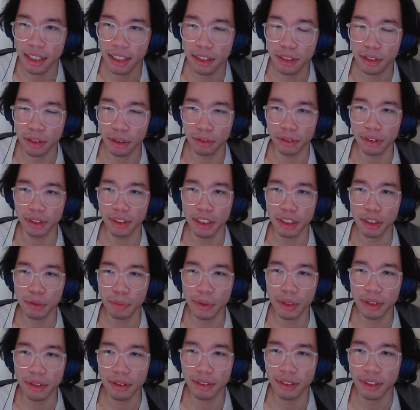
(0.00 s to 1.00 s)
so this
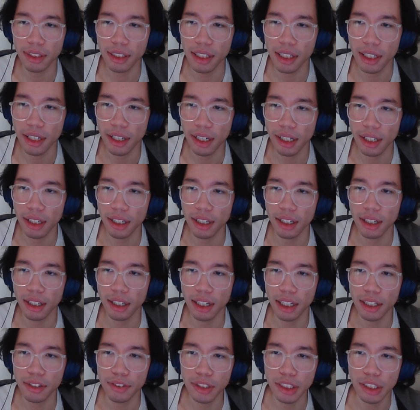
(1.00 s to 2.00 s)
one,
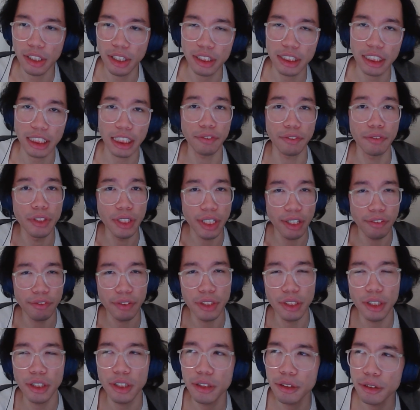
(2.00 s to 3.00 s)
if you
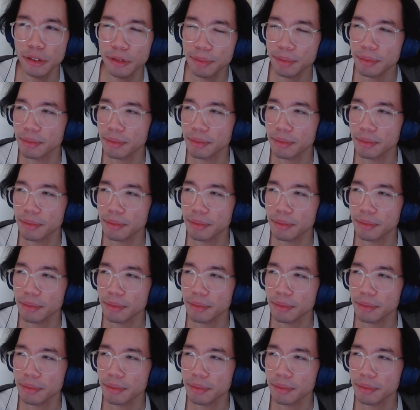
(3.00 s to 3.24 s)
know,